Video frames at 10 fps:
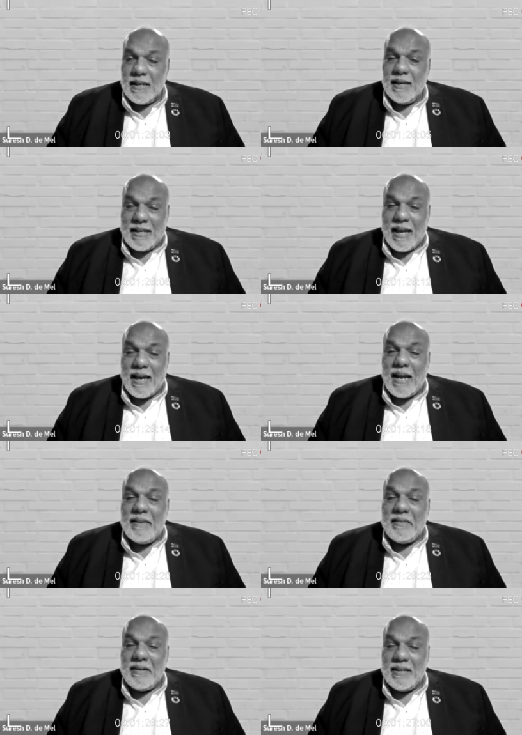entire
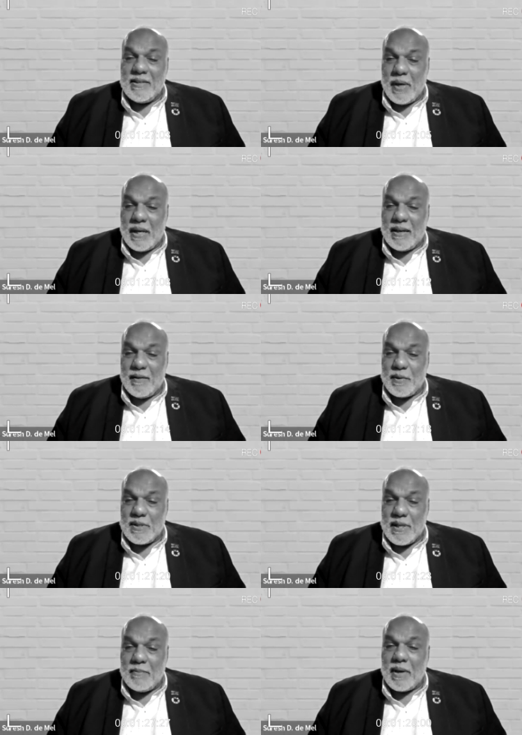country is waiting
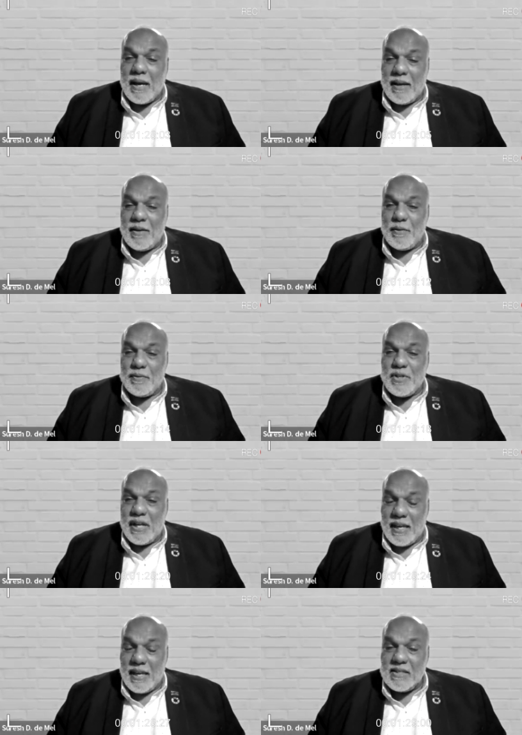for some kind of
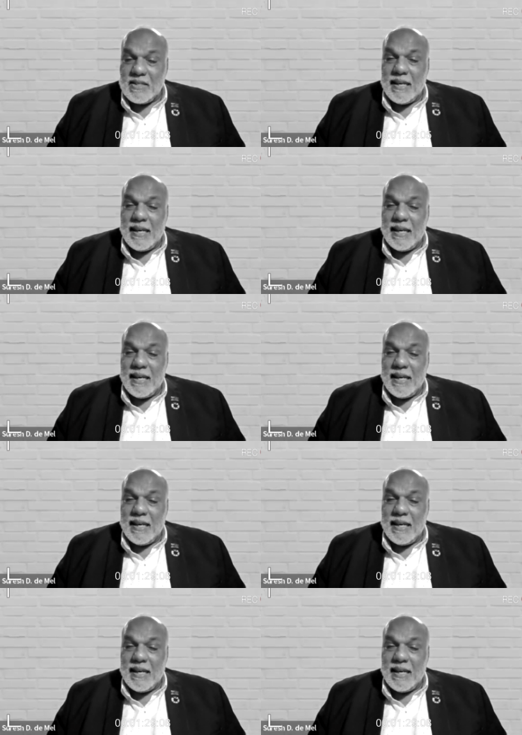change.